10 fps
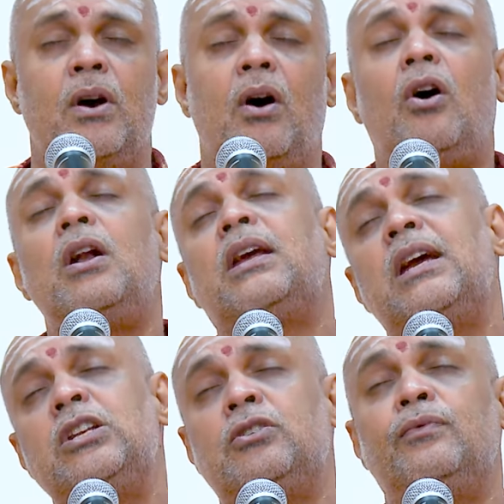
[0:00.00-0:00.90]
all
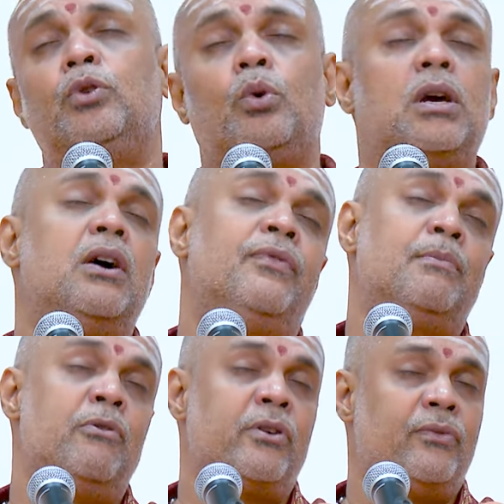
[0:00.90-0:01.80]
kinds of dukkha from
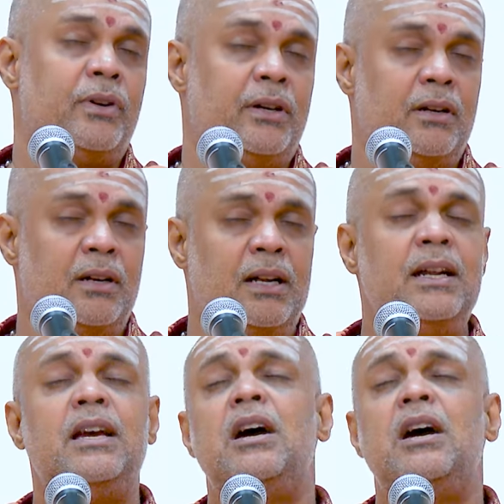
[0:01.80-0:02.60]
our world,